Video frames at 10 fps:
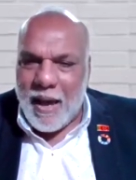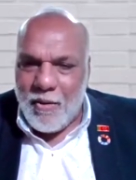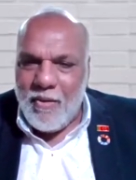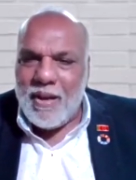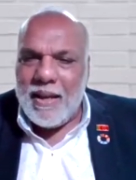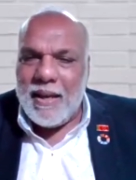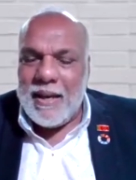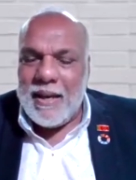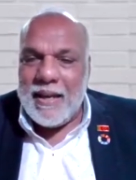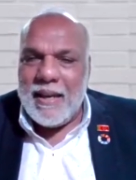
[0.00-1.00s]
be now.
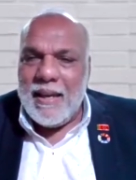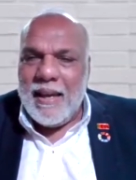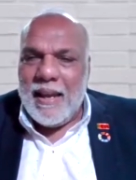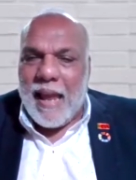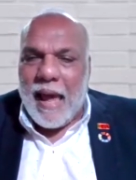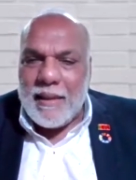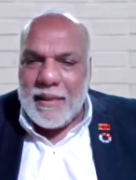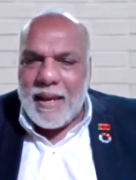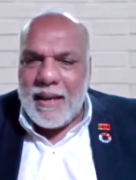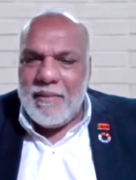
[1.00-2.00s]
And like
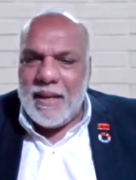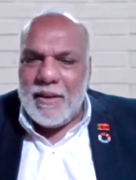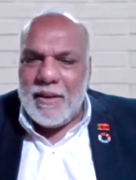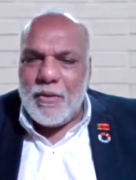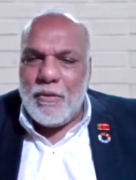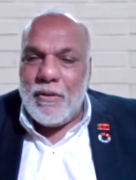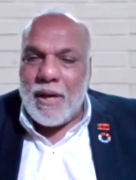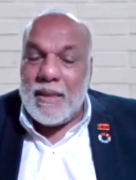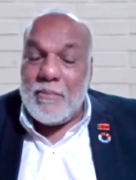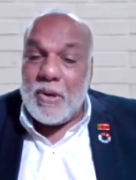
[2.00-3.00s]
that, we need to
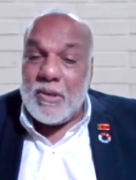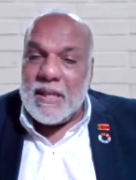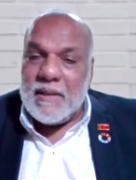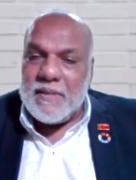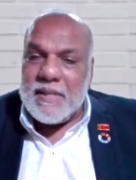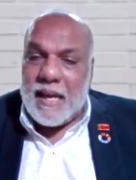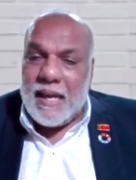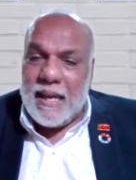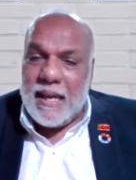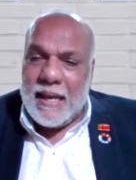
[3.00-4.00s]
look at the positive
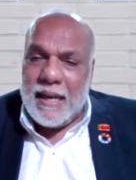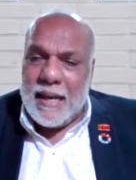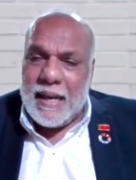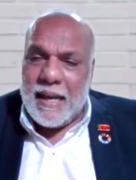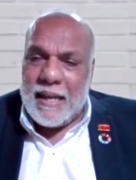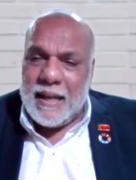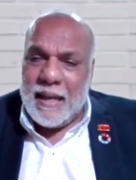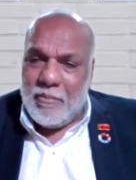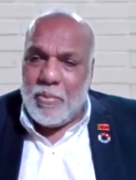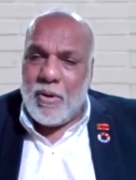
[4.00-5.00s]
side and
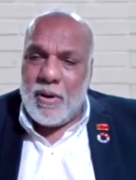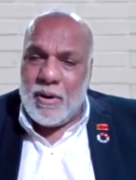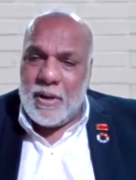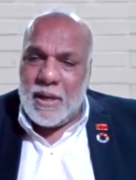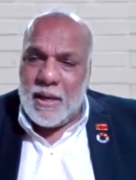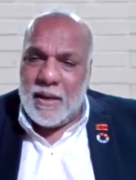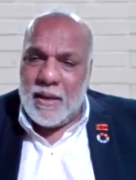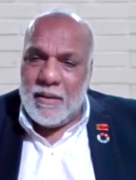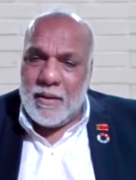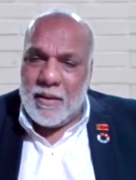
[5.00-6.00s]
keep on,
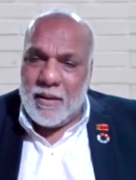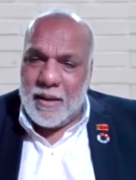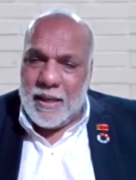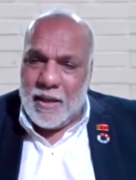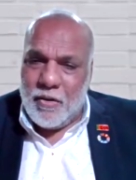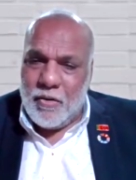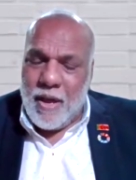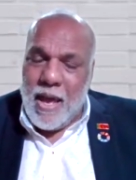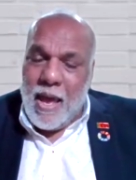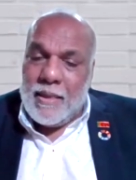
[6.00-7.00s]
the
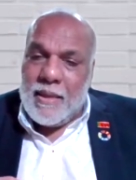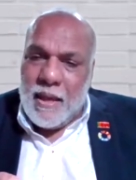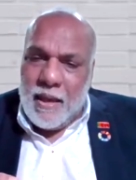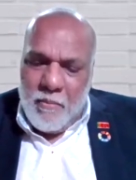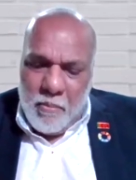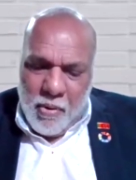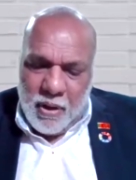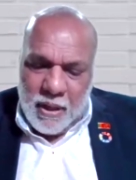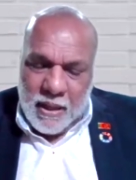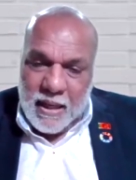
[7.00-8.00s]

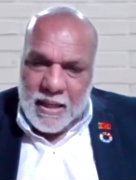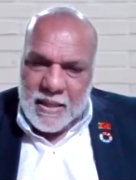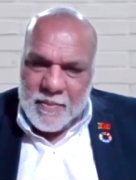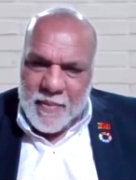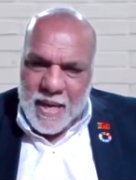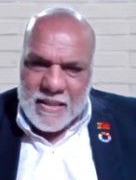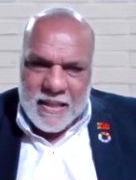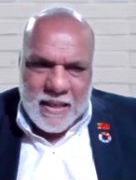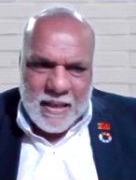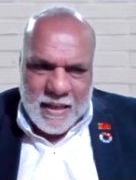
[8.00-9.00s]
important thing is
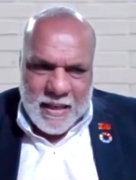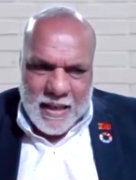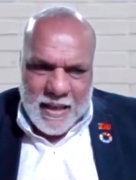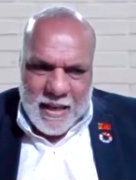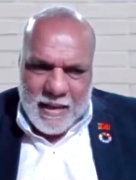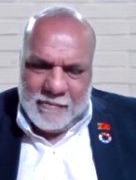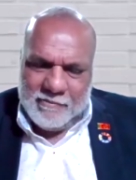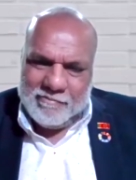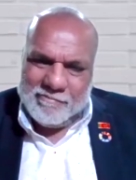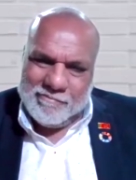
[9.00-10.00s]
matching
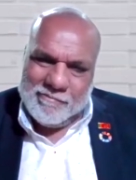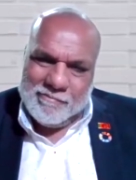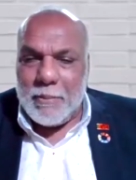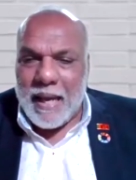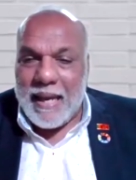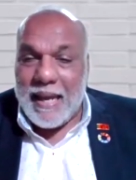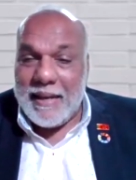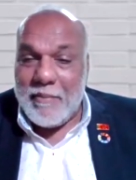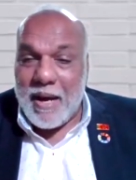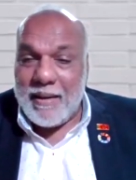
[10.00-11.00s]
supply
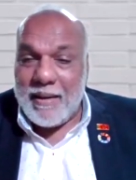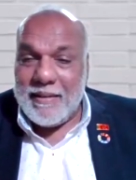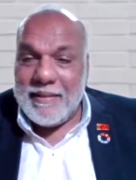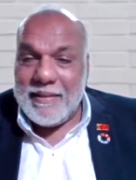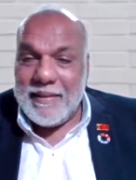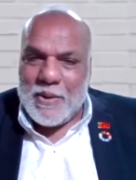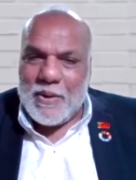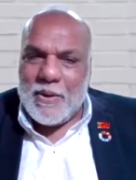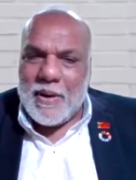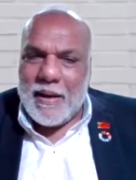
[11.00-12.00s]
and demand.
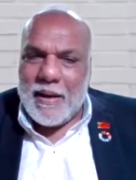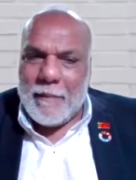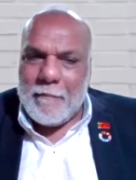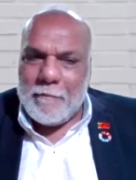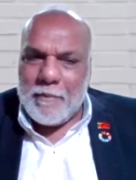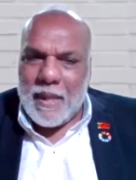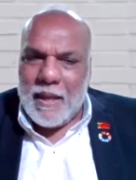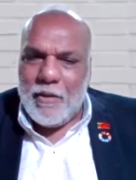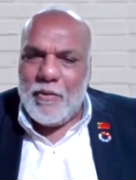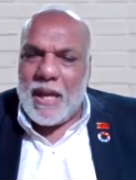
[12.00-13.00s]
So,
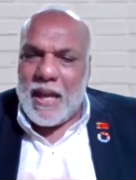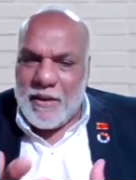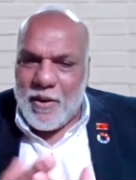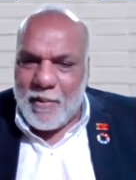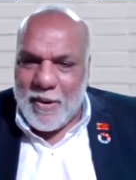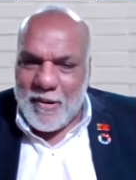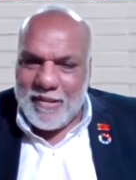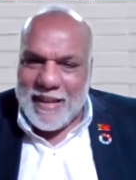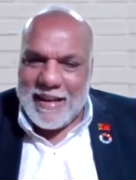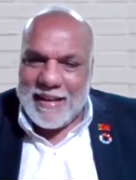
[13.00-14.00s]
we can talk
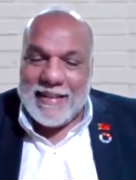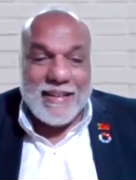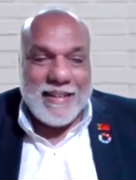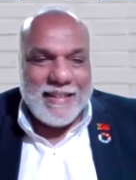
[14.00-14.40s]
about that